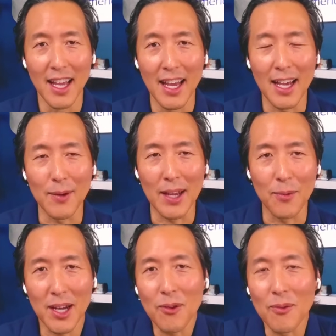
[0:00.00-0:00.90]
And
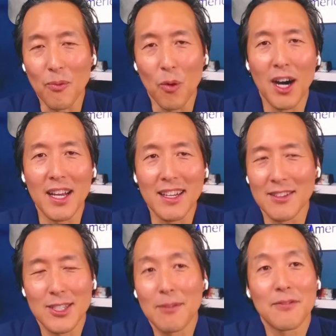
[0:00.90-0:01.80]
we don't want,
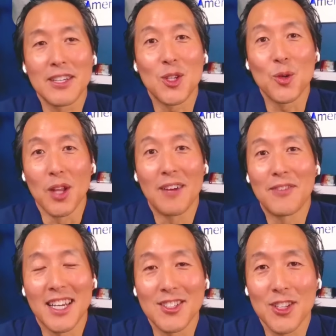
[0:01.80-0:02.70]
there's some of us who love
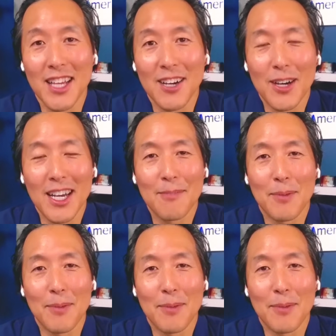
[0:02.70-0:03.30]
attention that way,